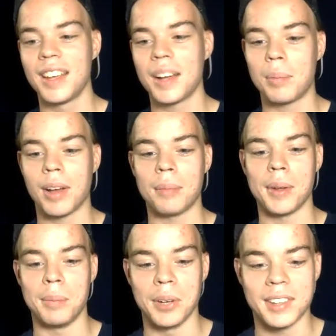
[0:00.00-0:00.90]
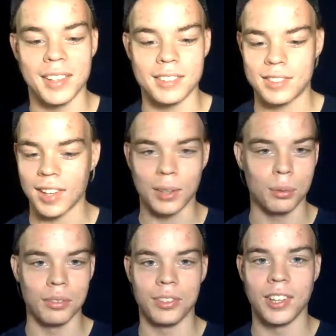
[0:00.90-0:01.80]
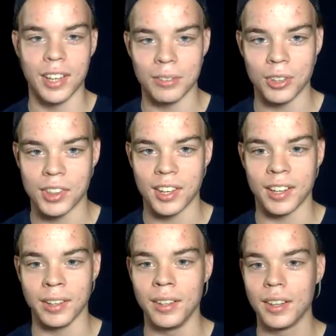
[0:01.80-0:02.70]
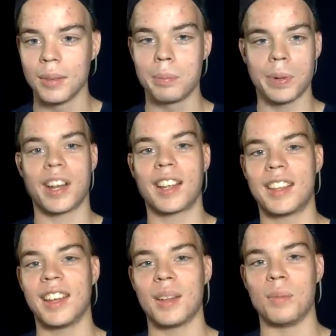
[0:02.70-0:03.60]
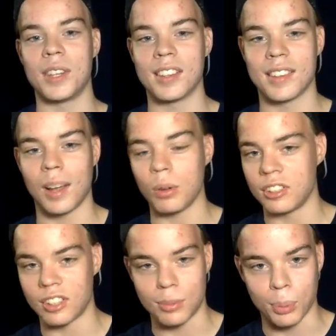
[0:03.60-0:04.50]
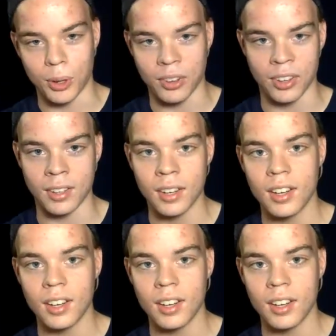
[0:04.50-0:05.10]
about my book that just like reveal everything, but I can't because that would just spoil it.